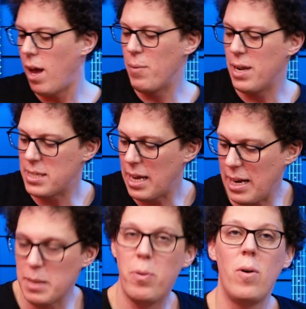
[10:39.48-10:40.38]
And when I say
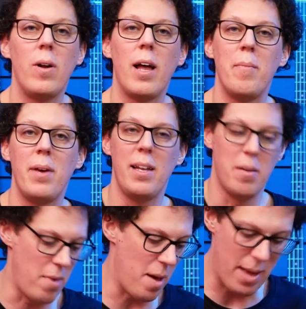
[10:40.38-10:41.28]
Les Paul, I mean
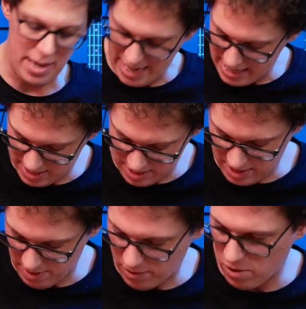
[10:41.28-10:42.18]
Maybach Lester,
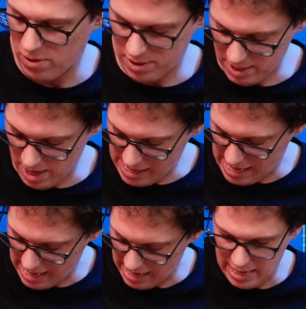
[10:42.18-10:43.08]
of course.
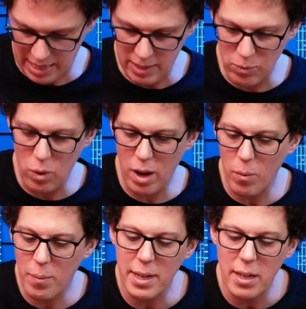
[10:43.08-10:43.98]
Okay, what
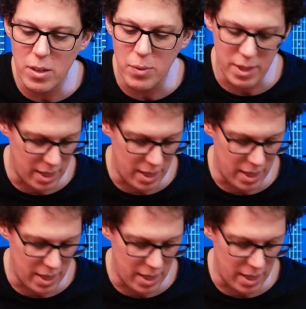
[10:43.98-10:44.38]
are we going to do with